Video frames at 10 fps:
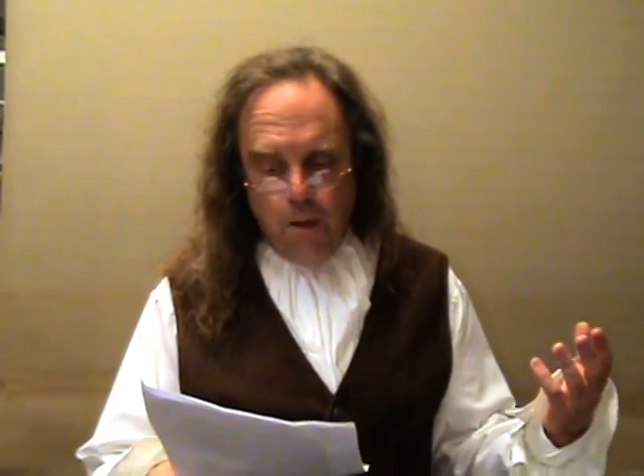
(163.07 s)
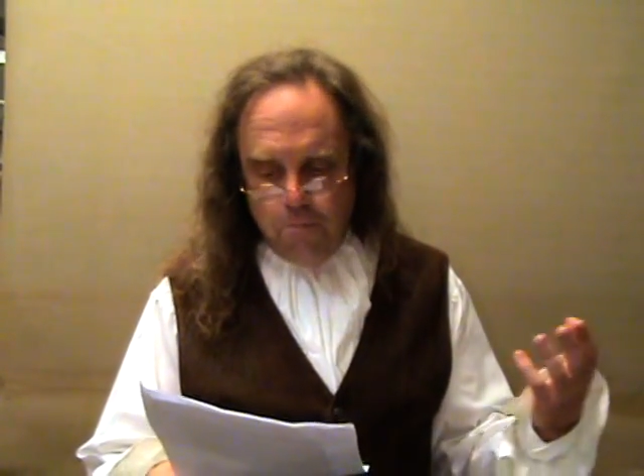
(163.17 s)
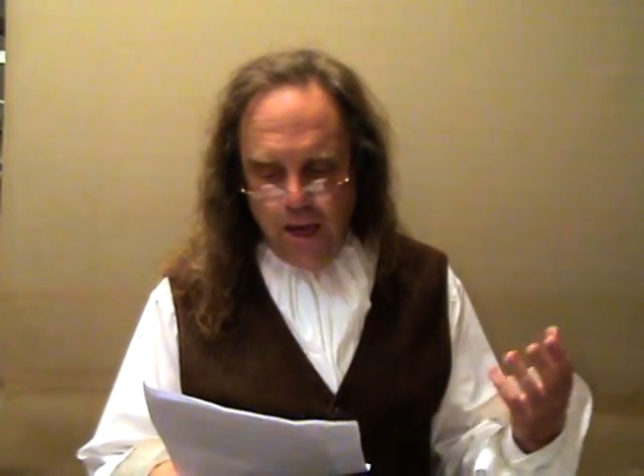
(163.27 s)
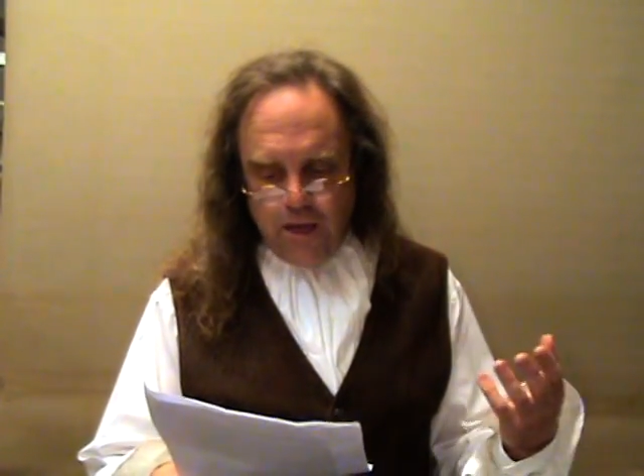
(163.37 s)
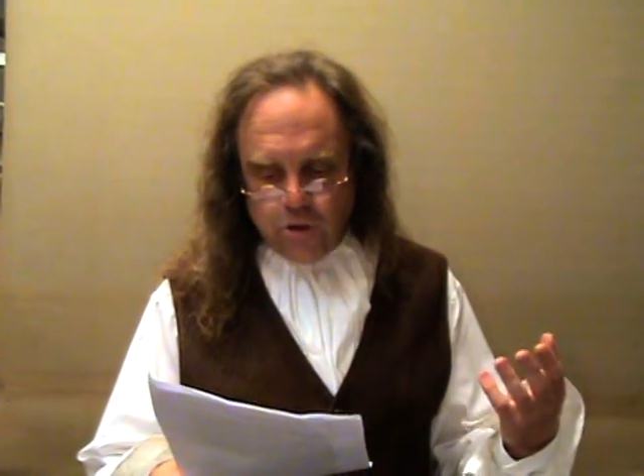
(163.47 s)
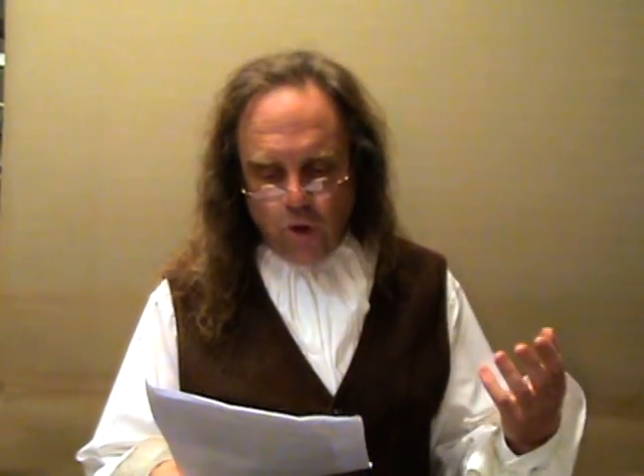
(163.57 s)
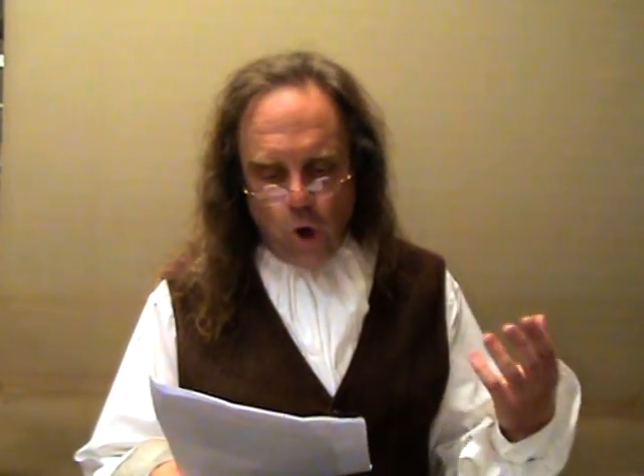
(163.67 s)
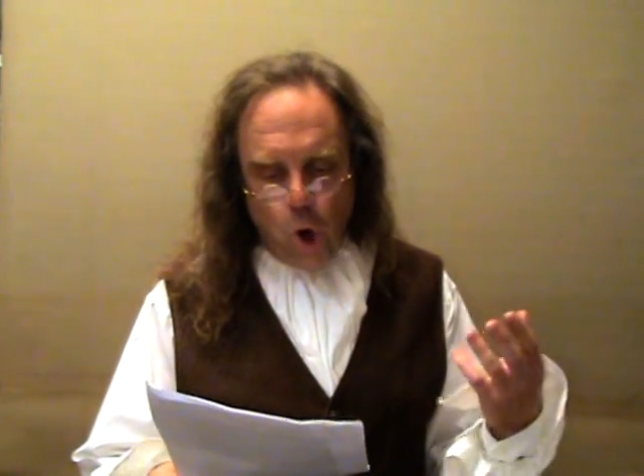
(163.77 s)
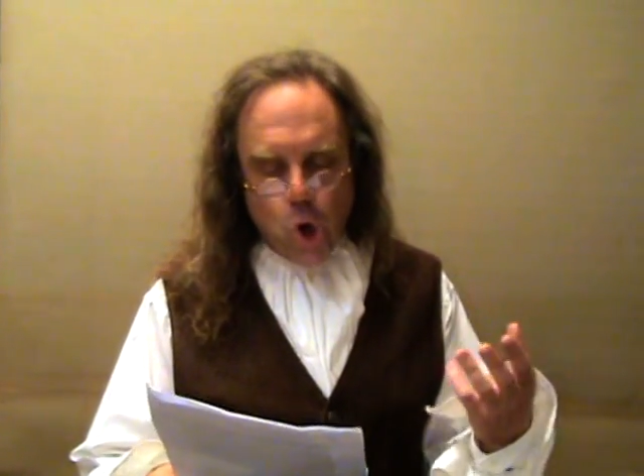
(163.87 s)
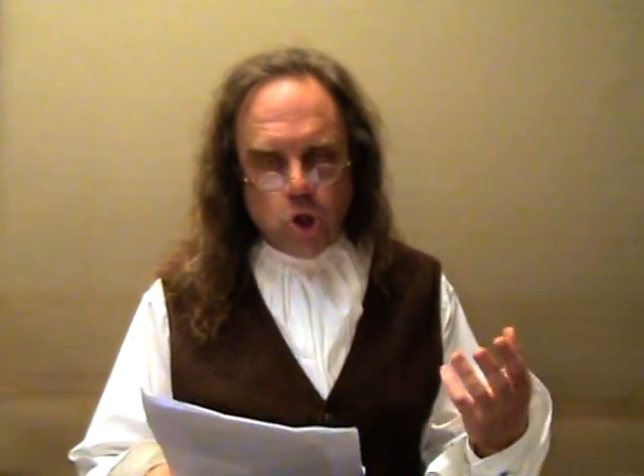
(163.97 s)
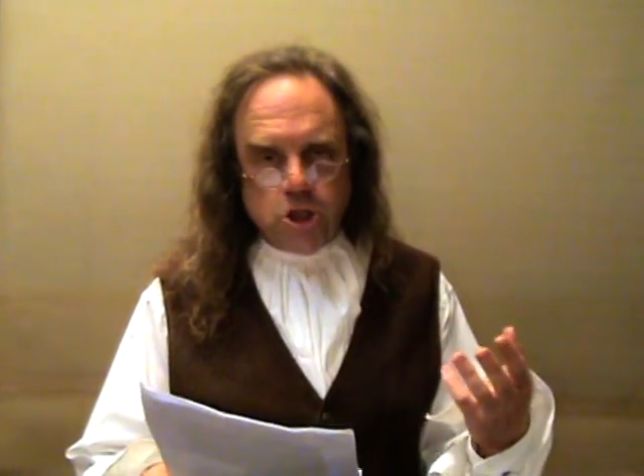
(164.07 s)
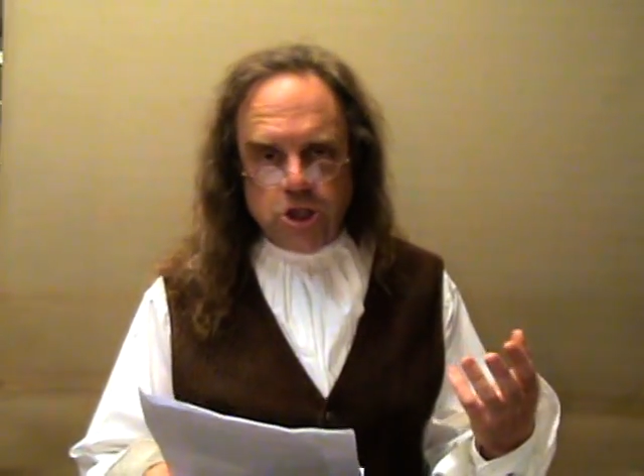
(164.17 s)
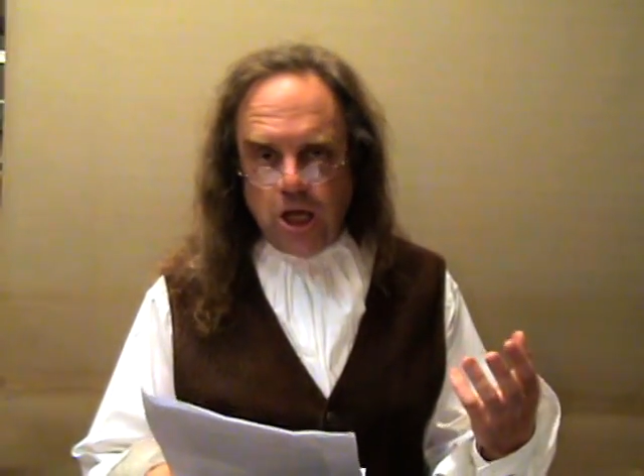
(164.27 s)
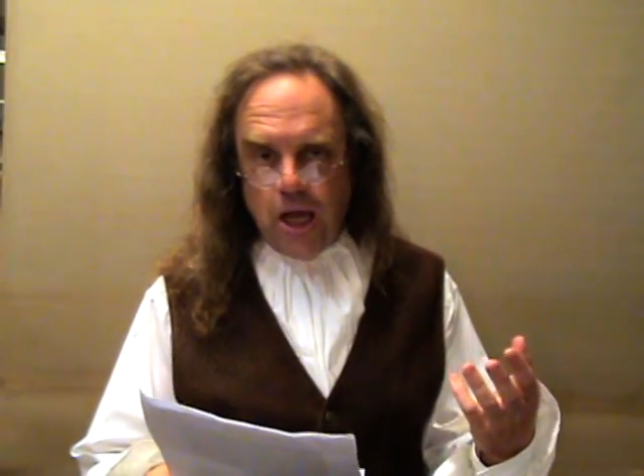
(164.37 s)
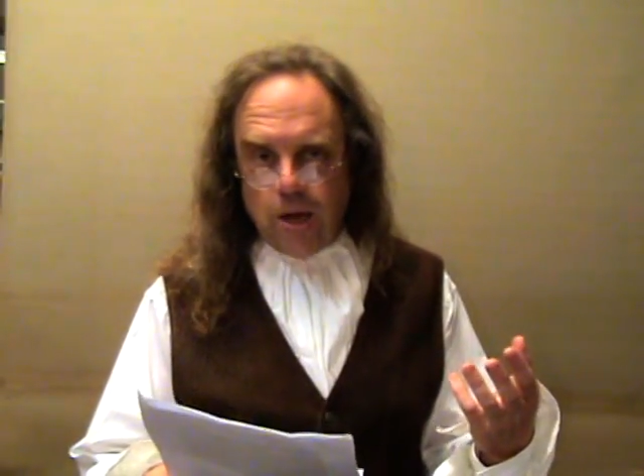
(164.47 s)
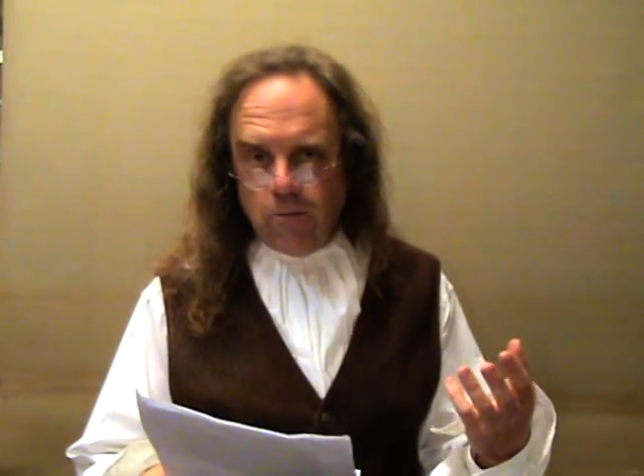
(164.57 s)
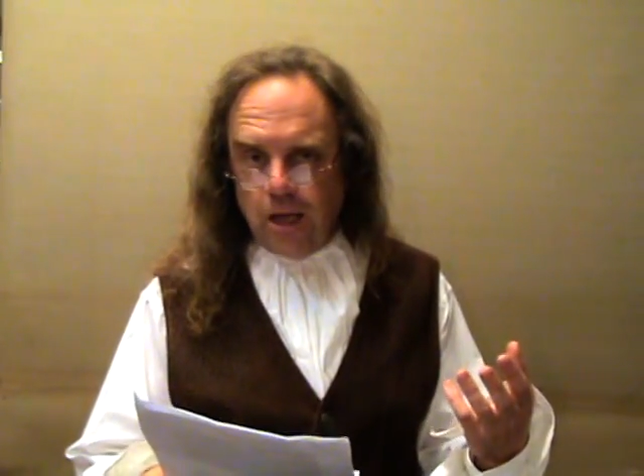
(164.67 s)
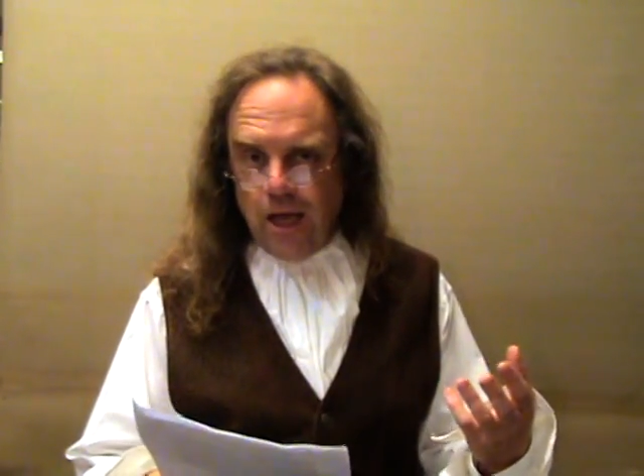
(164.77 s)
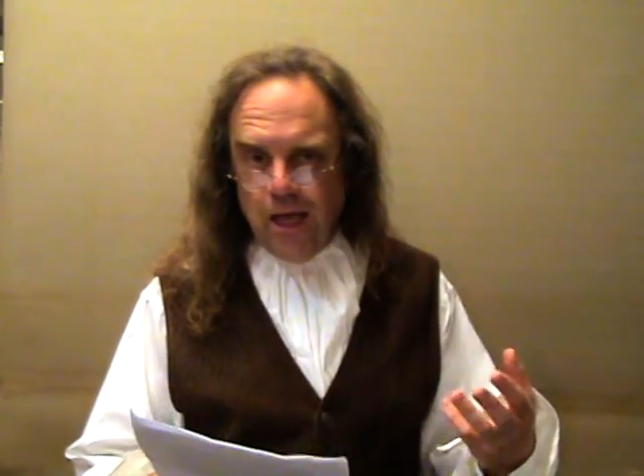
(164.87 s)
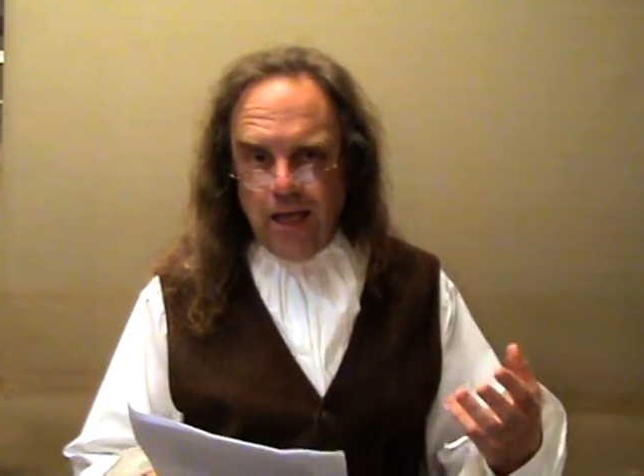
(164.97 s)
major
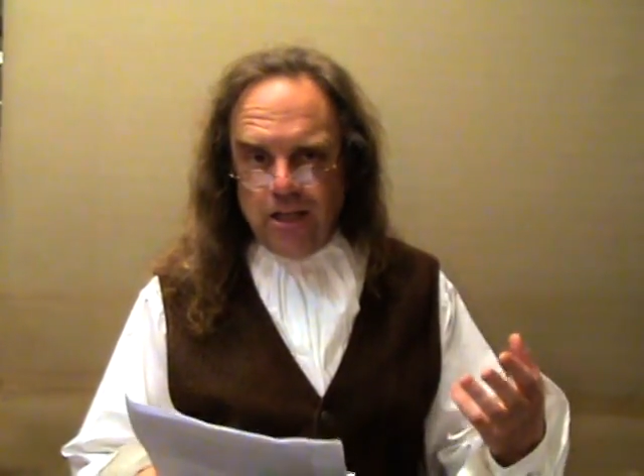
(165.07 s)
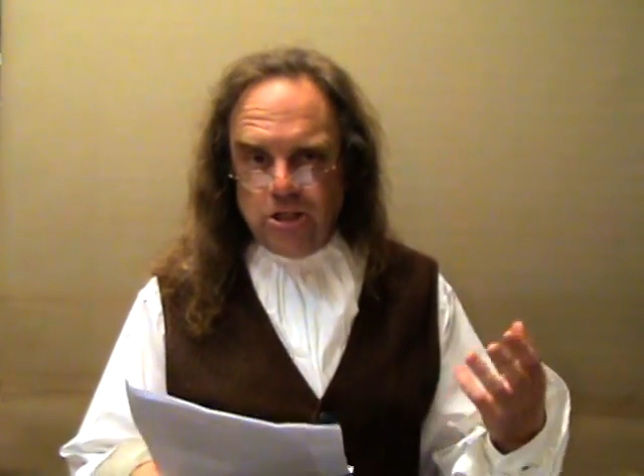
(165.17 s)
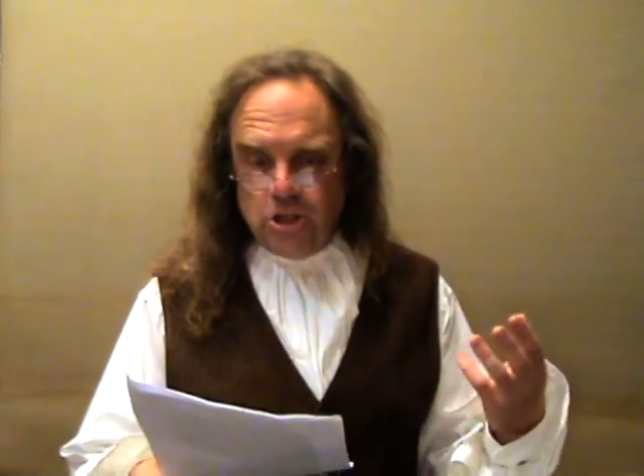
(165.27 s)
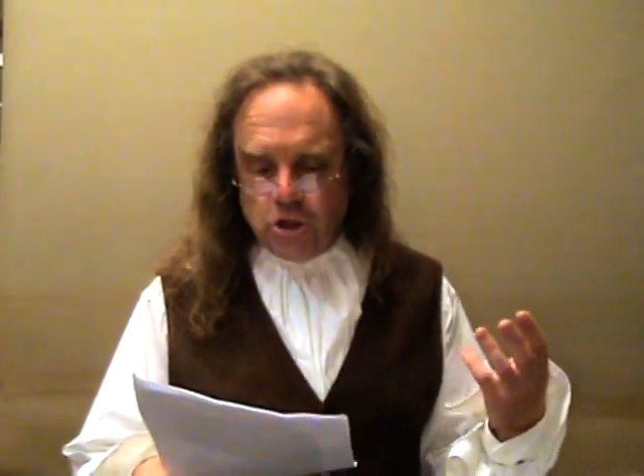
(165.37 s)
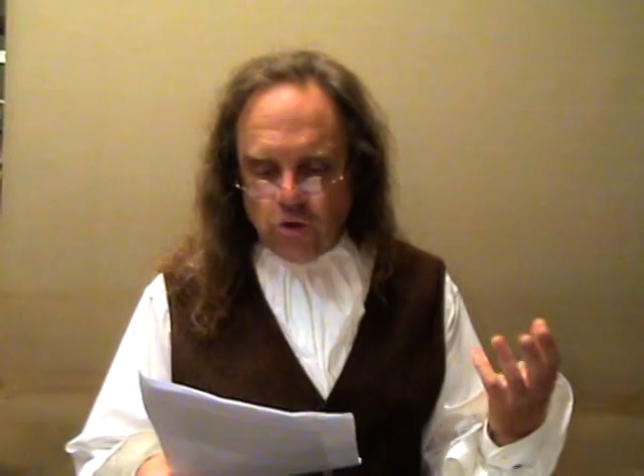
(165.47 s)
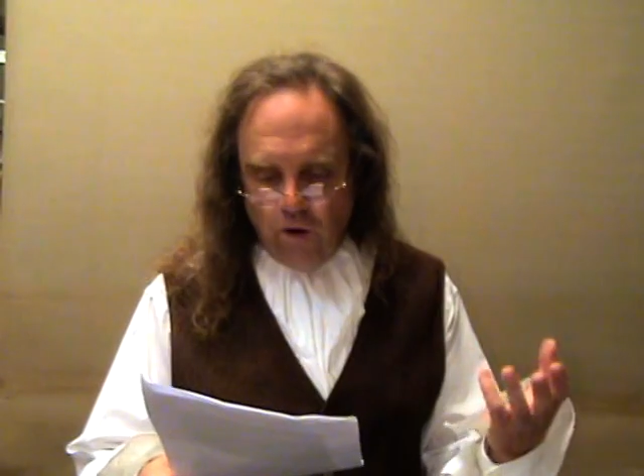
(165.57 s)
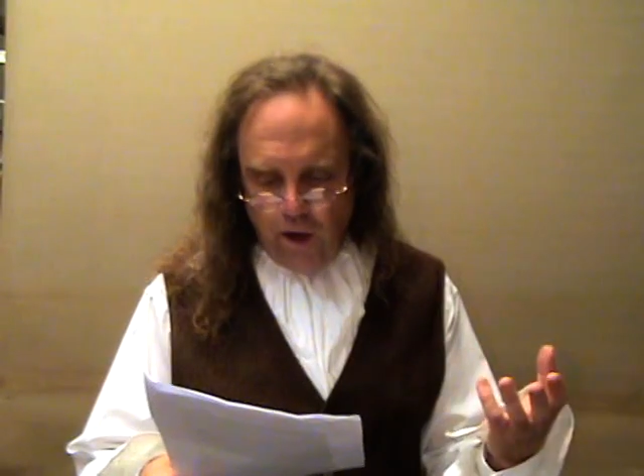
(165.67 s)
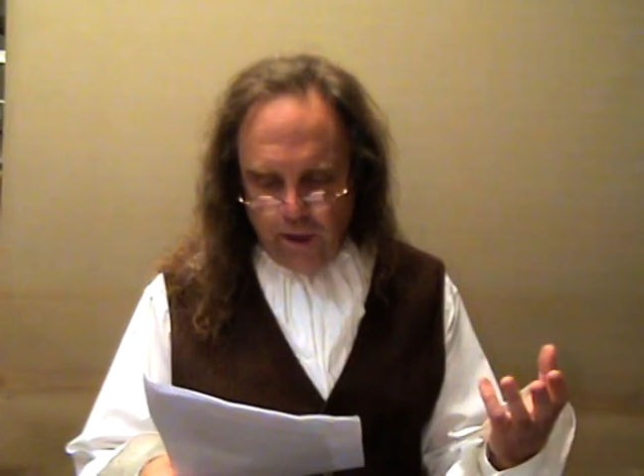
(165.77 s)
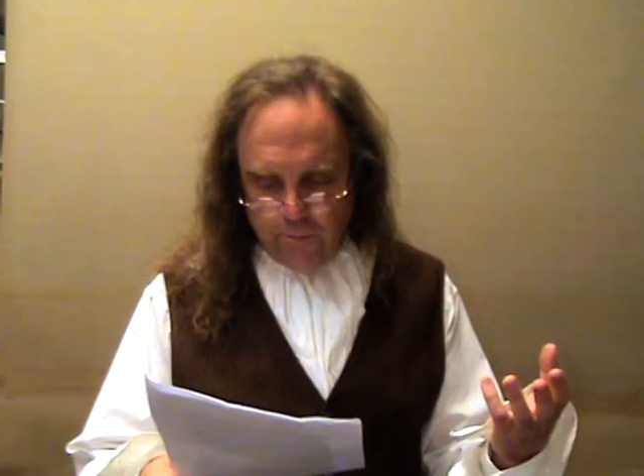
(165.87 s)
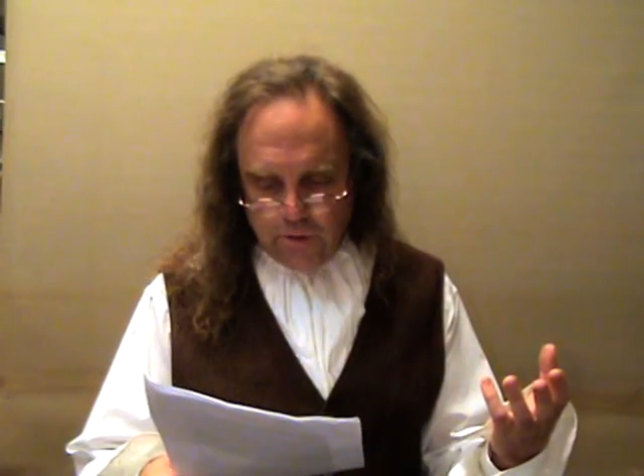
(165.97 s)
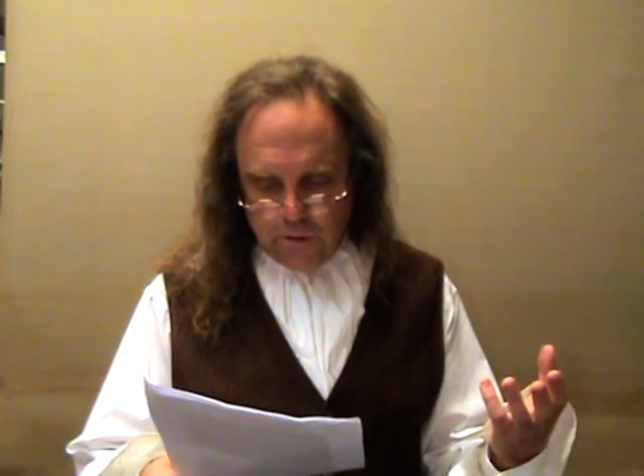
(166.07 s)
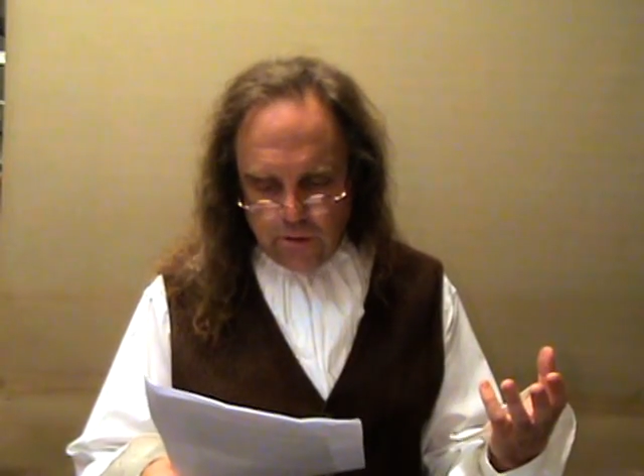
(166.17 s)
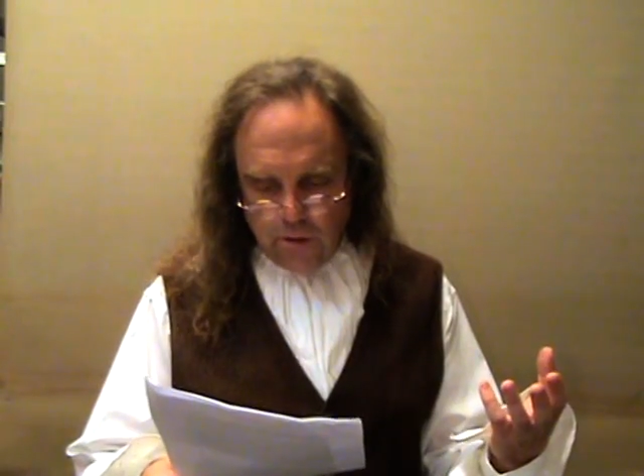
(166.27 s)
earth-shattering crimes.